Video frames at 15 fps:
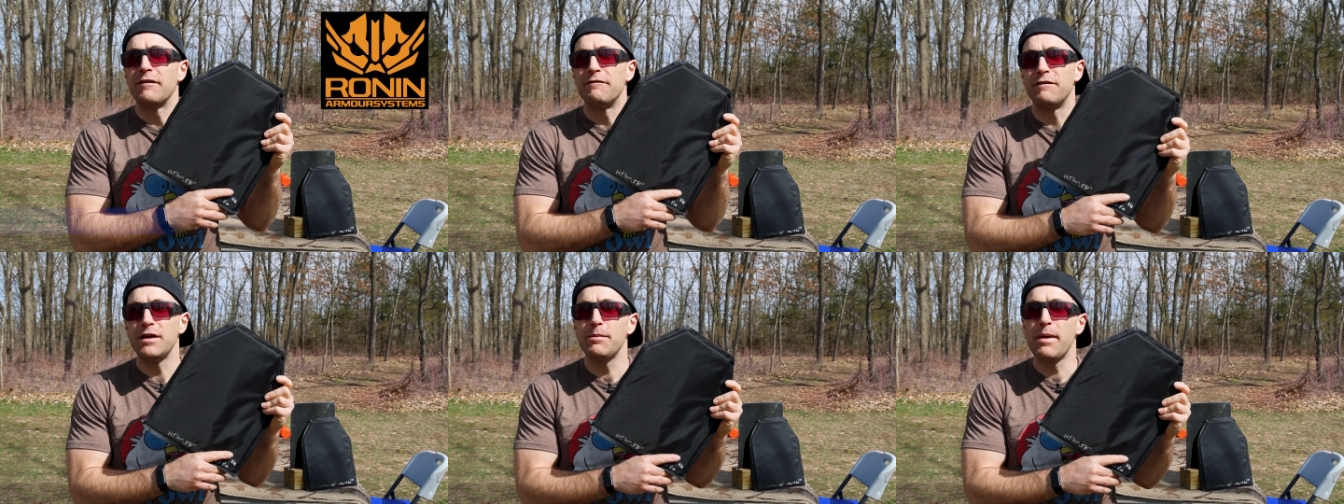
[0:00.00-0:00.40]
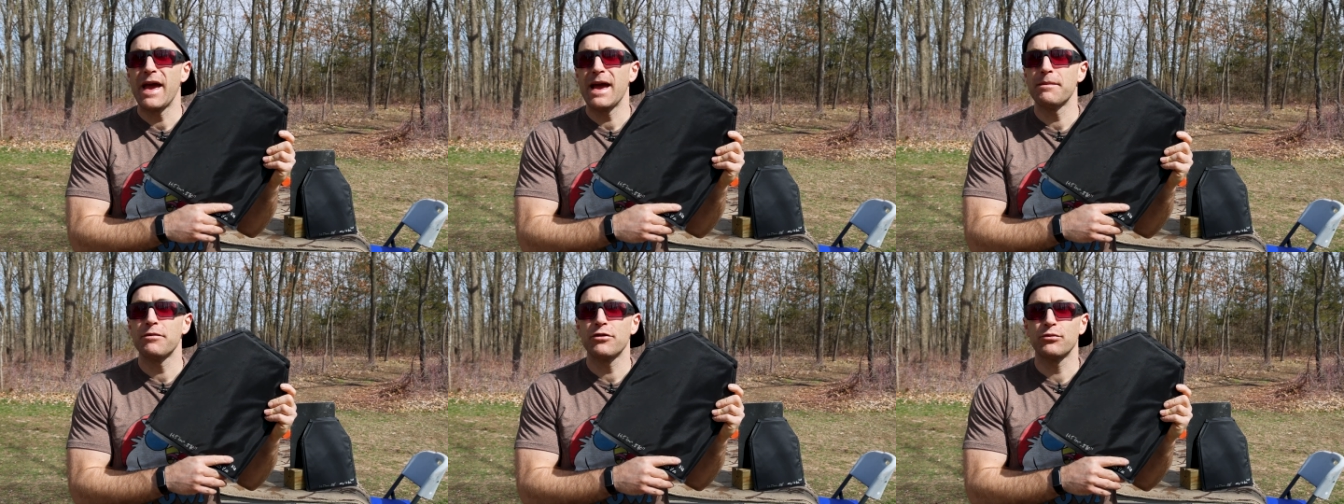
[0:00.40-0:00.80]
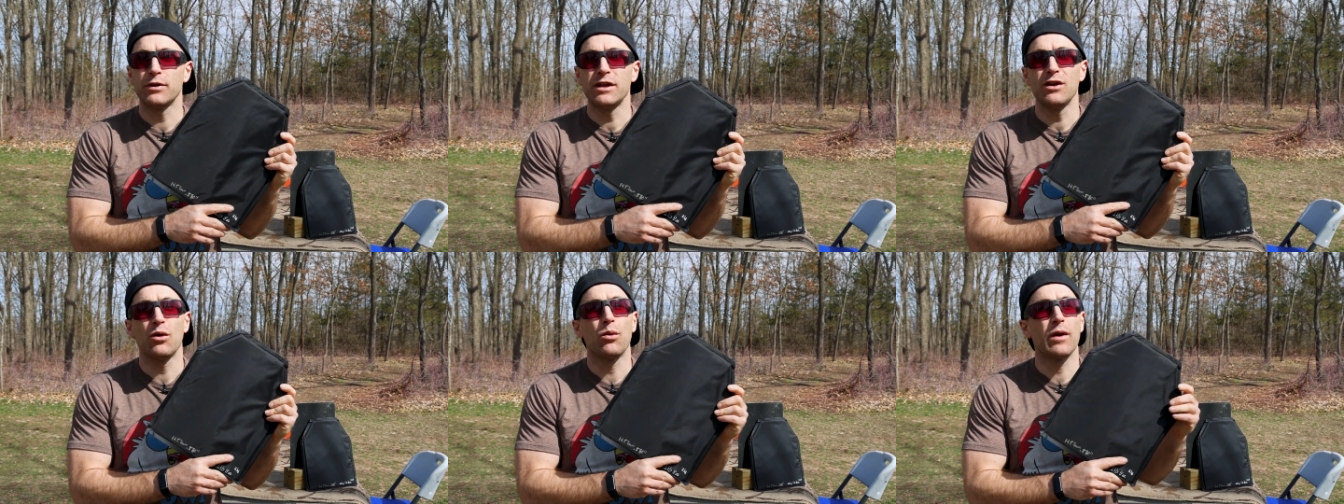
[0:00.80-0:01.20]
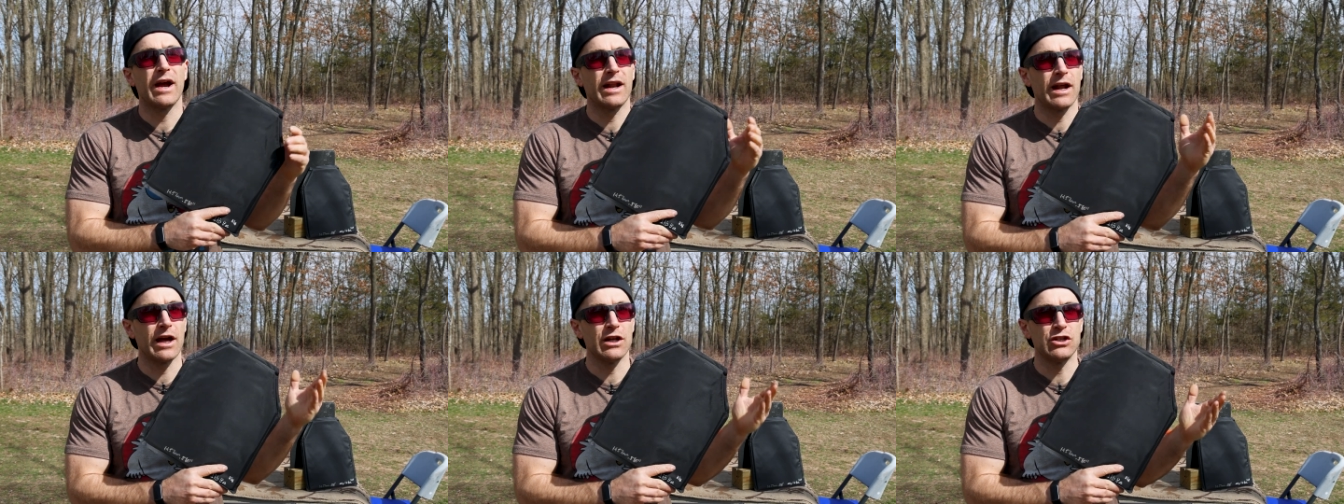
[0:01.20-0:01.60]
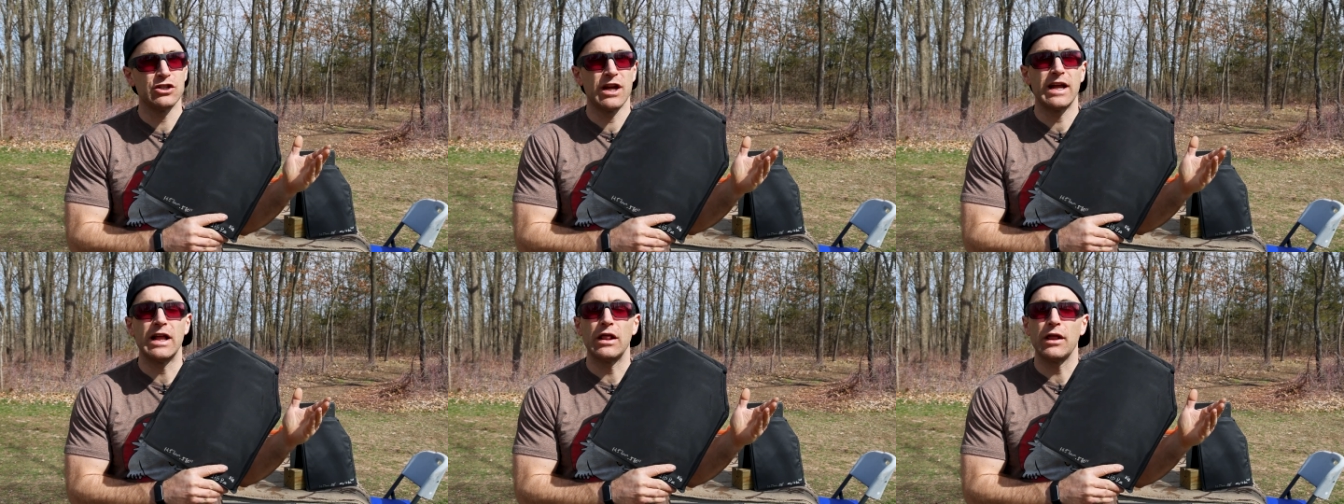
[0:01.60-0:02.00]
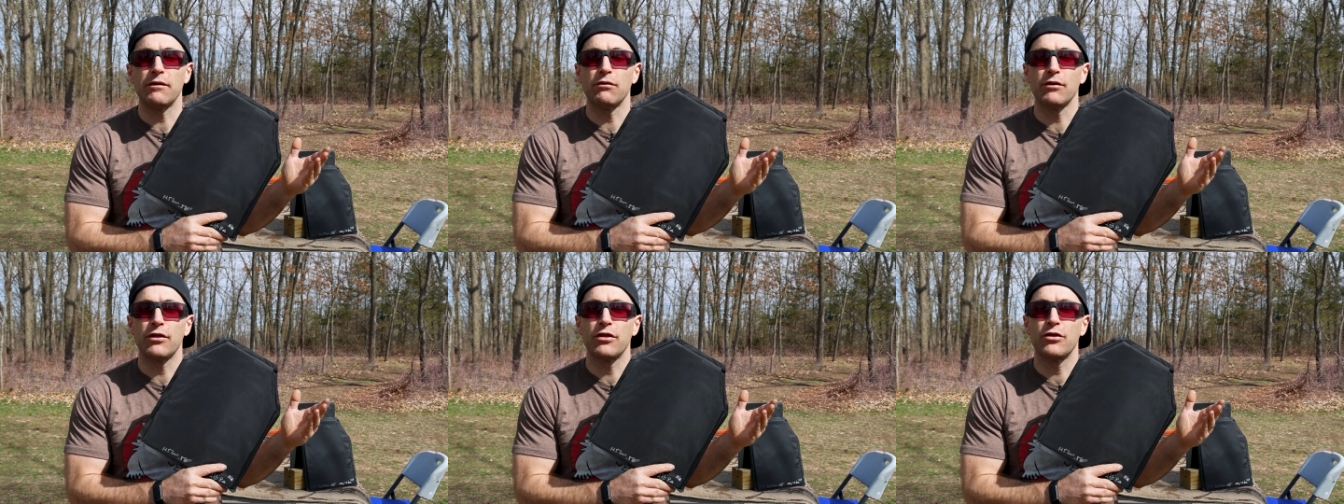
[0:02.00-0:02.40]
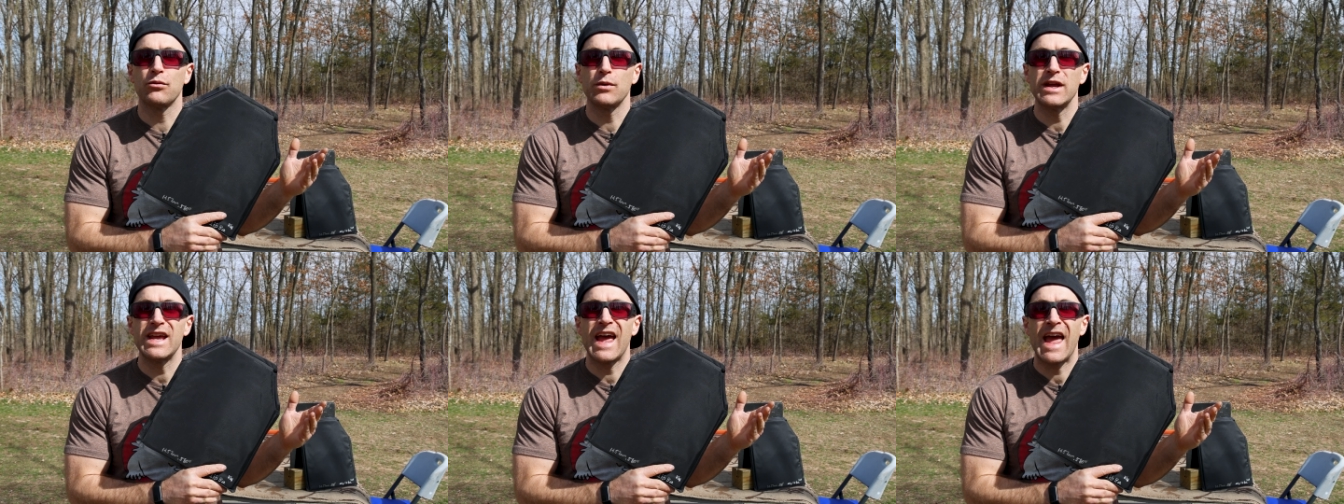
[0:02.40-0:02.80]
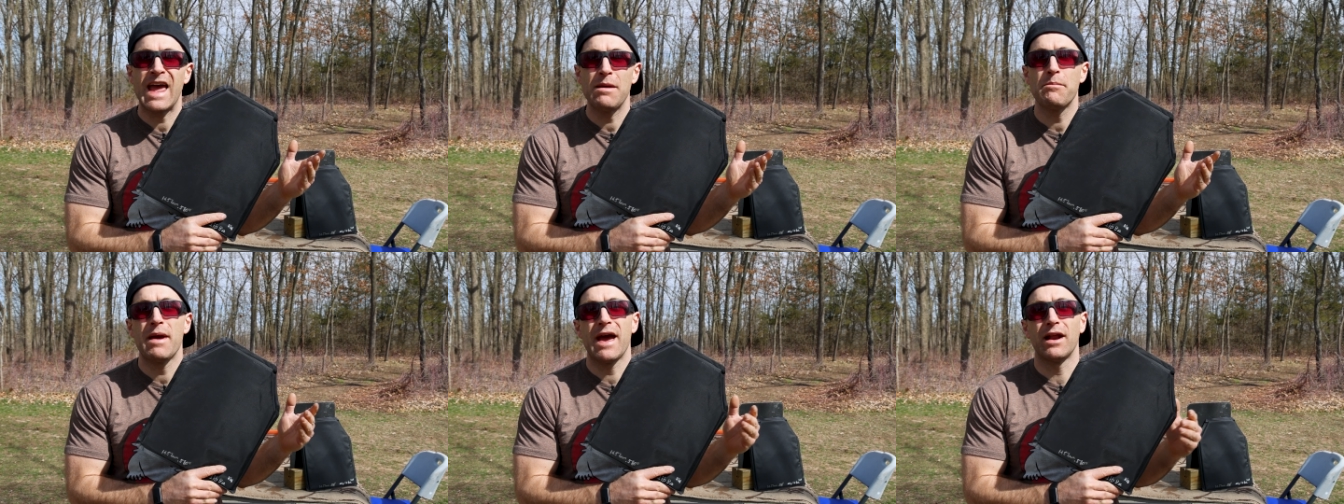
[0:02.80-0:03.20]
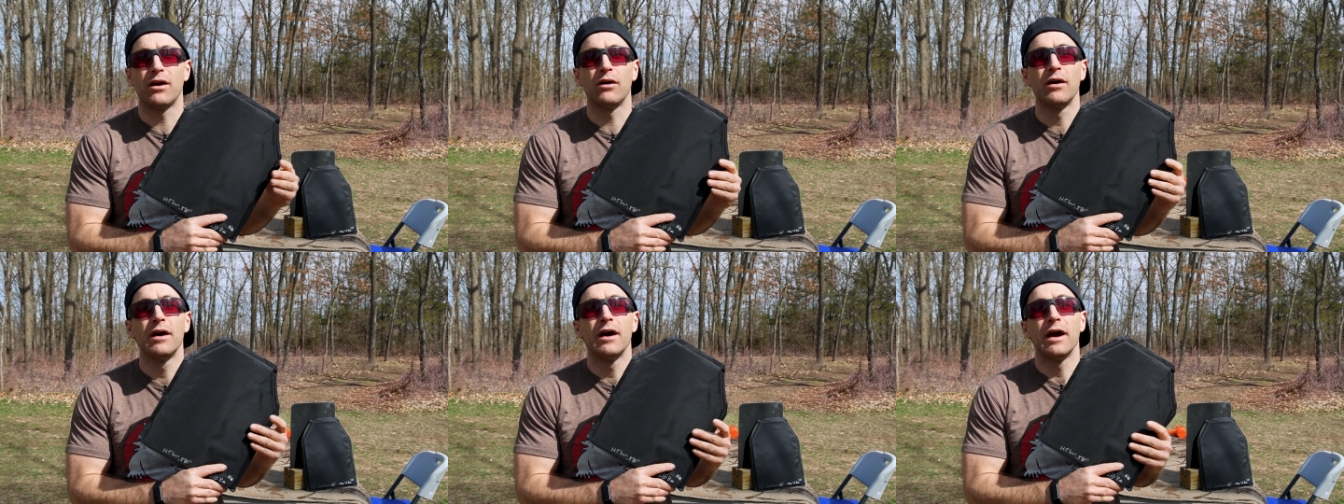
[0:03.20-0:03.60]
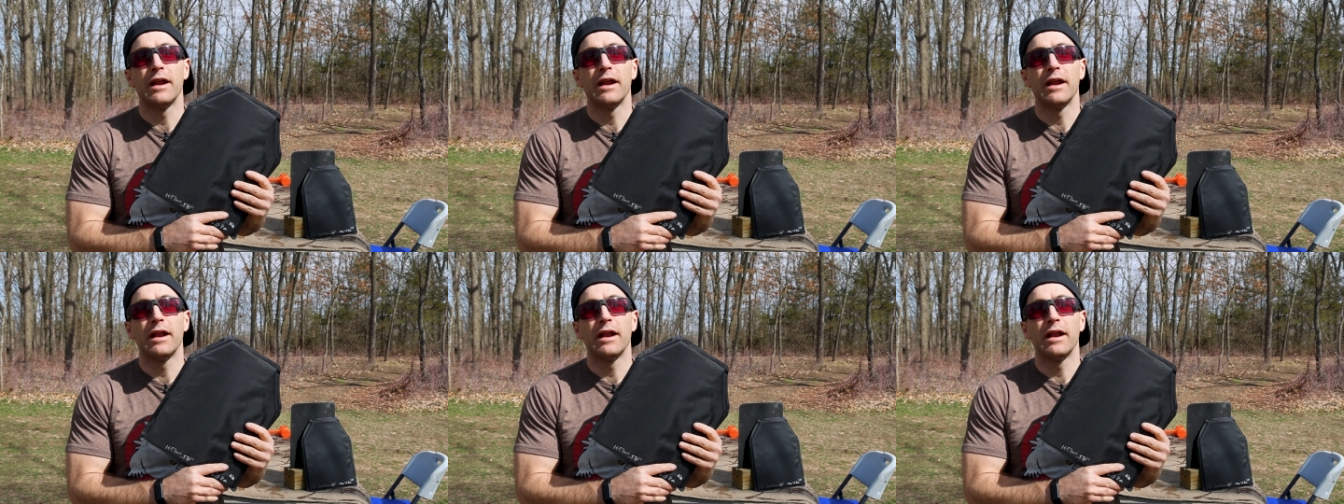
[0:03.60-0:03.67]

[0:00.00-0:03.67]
V PAM three or N I J level three A panel.